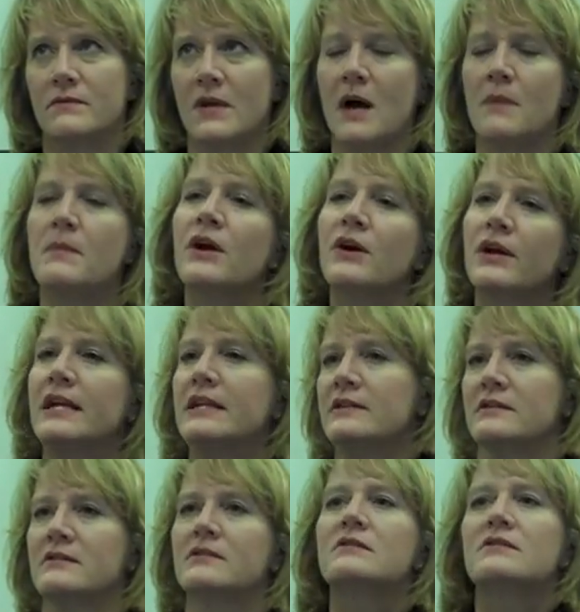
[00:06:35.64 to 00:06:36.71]

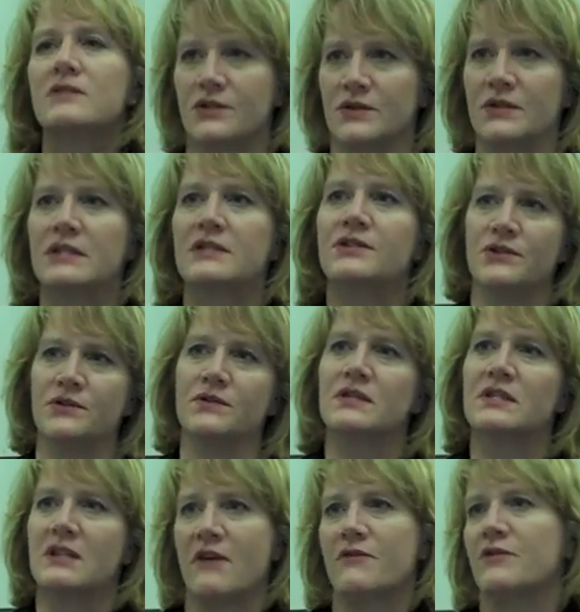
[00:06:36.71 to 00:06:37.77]
American students use
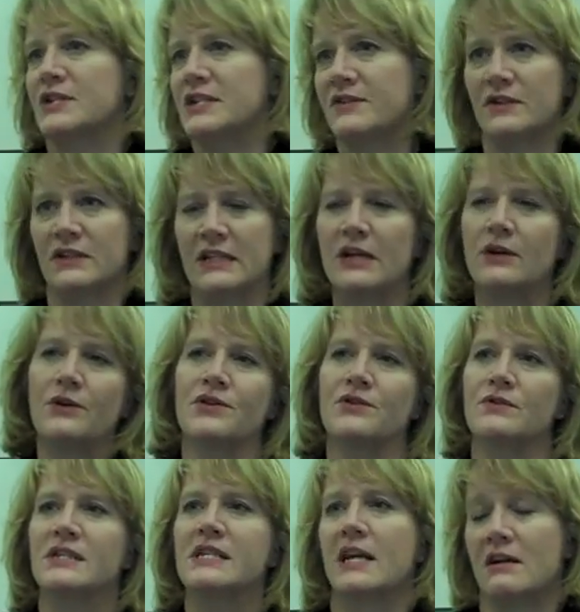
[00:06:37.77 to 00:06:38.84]
software differently or
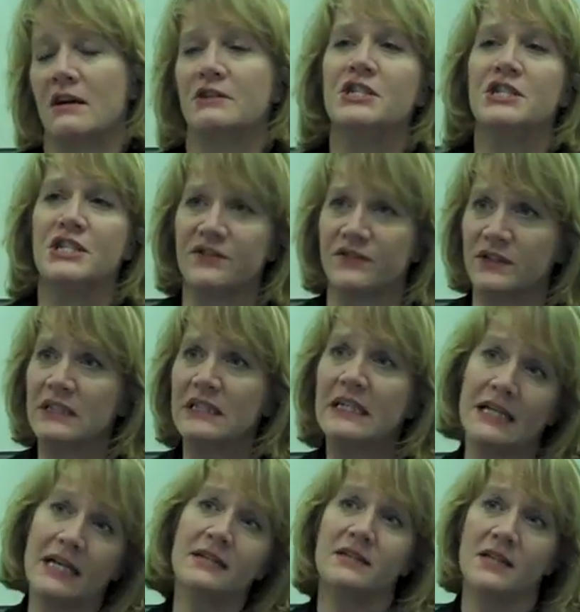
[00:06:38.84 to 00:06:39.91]
use technology
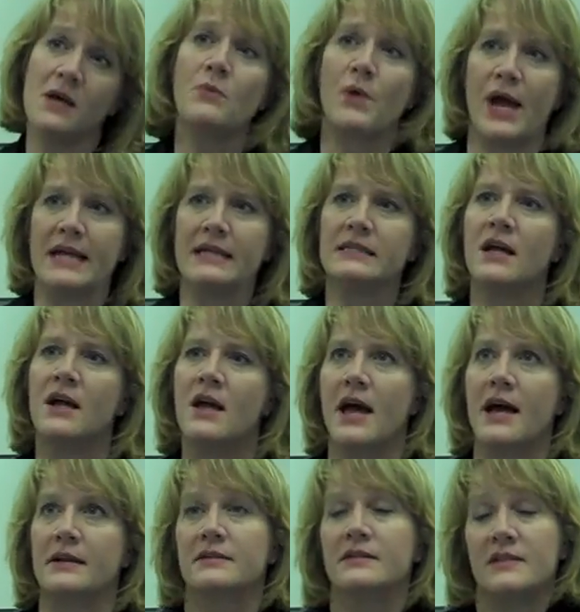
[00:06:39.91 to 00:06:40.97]
differently in some ways
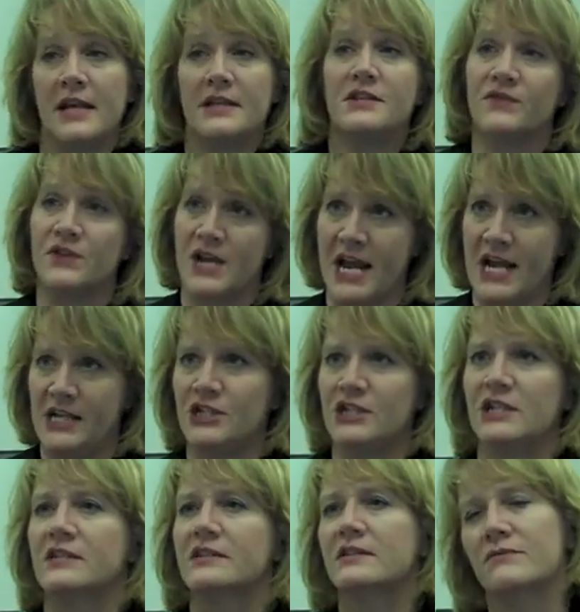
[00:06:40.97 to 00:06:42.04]
at different
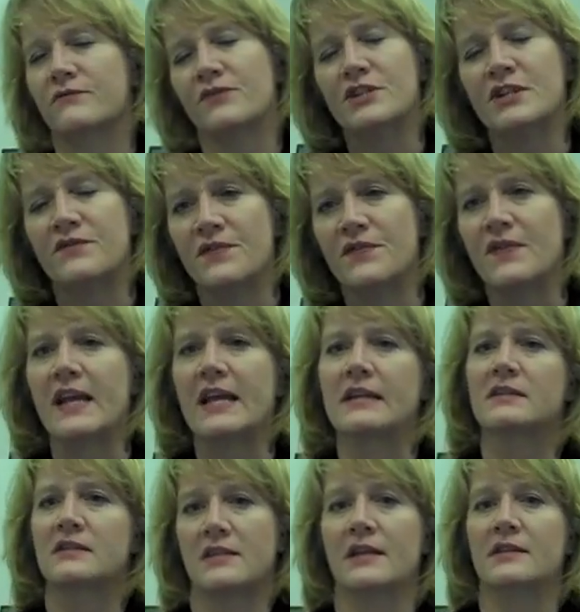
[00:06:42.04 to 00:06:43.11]
ages for different
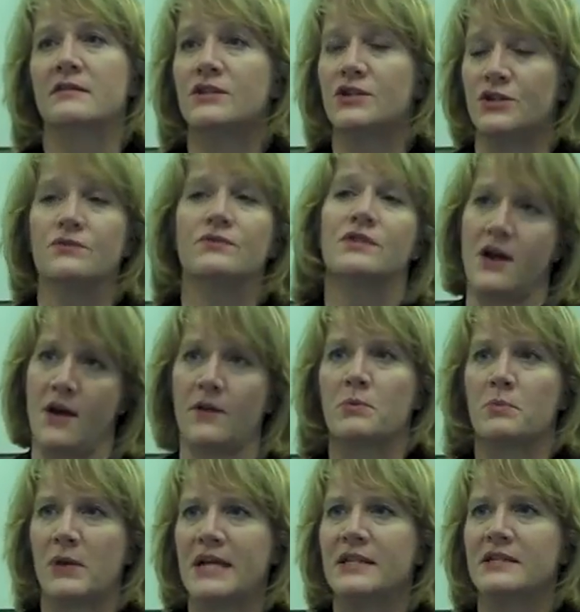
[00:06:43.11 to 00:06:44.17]
things than students other
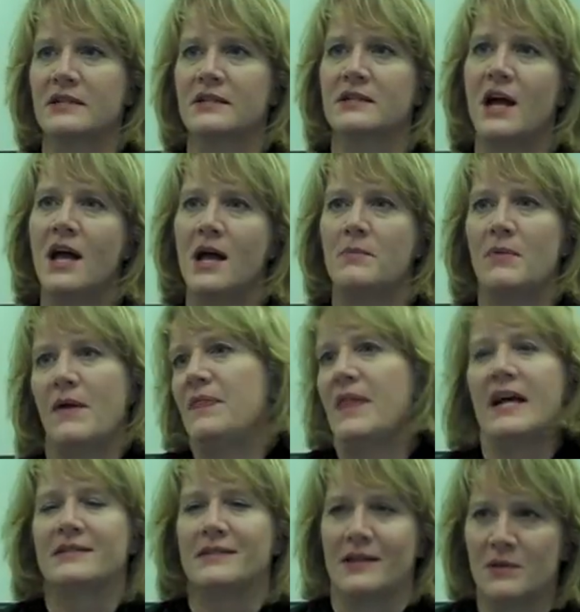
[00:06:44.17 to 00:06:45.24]
places. But
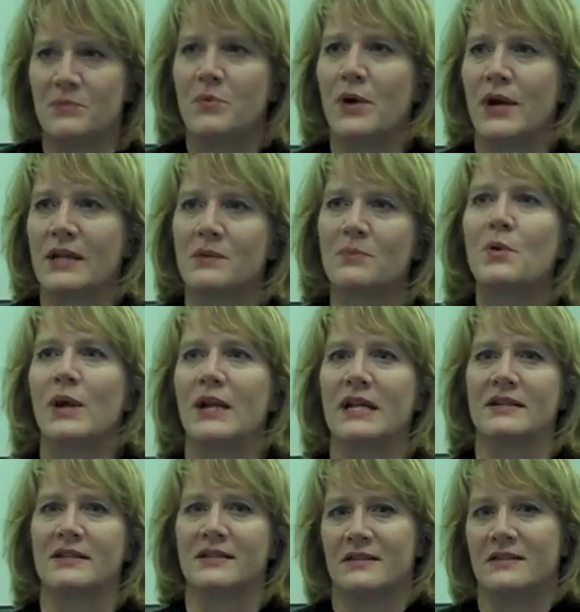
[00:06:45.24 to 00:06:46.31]
that's not the point. The point
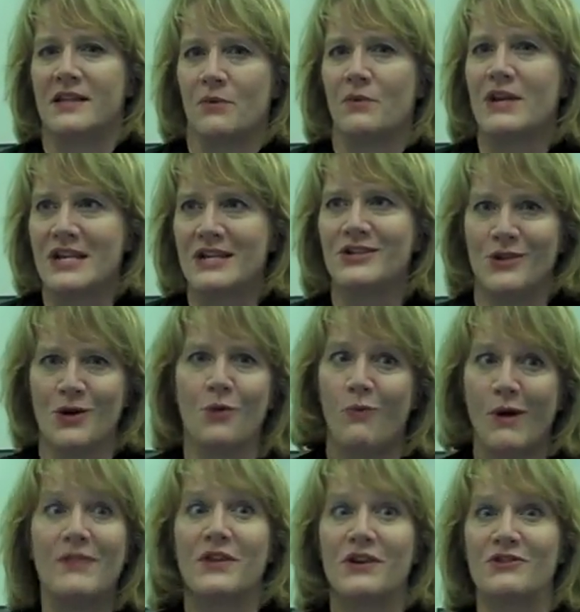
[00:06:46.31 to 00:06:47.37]
is that we need to know
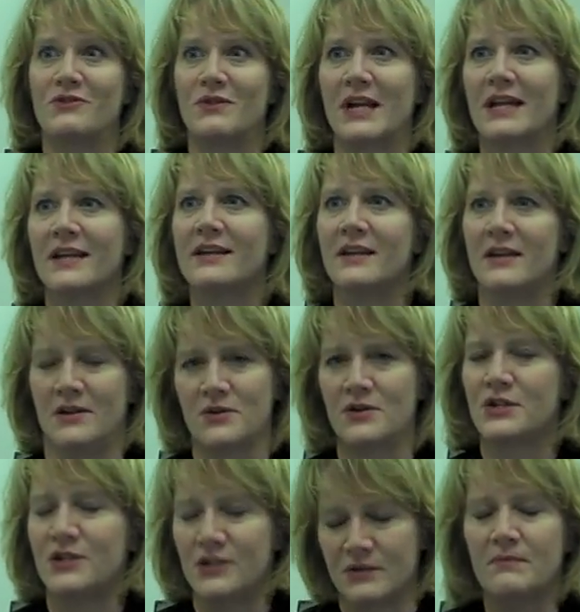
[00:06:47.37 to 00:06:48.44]
what they're doing in order
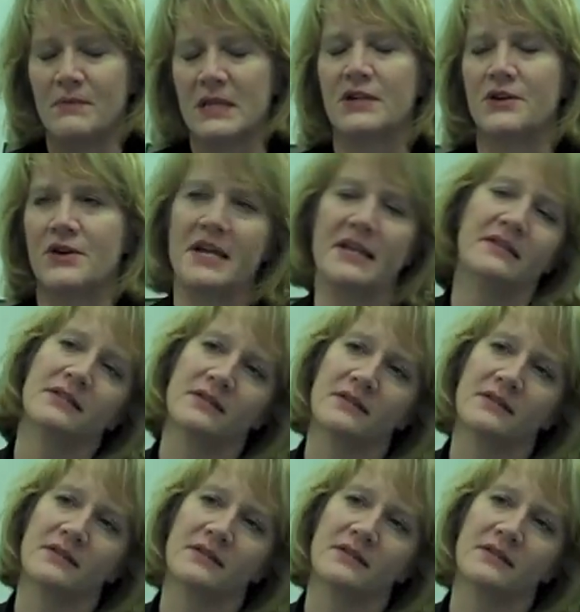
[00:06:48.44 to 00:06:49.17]
to meet their needs.